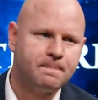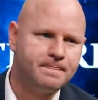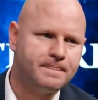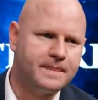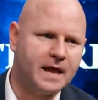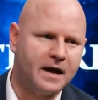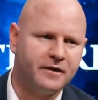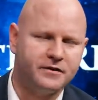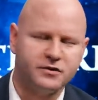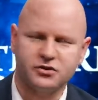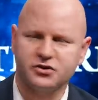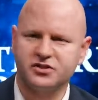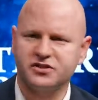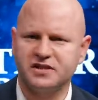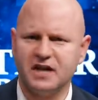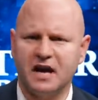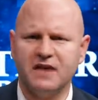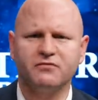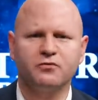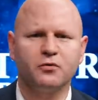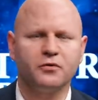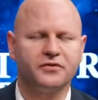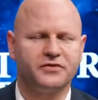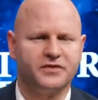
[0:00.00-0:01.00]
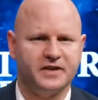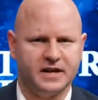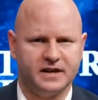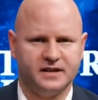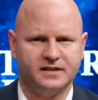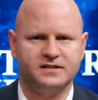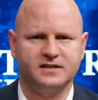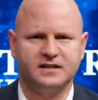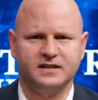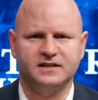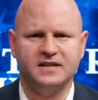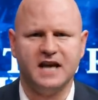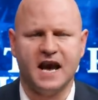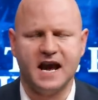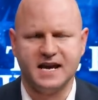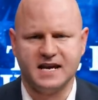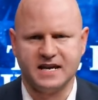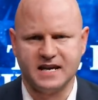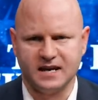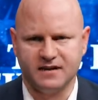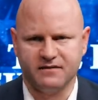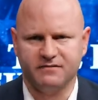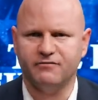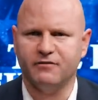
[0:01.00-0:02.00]
Now, there's several things to take
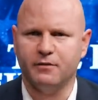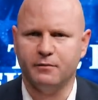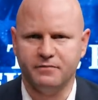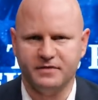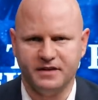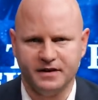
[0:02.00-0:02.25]
in from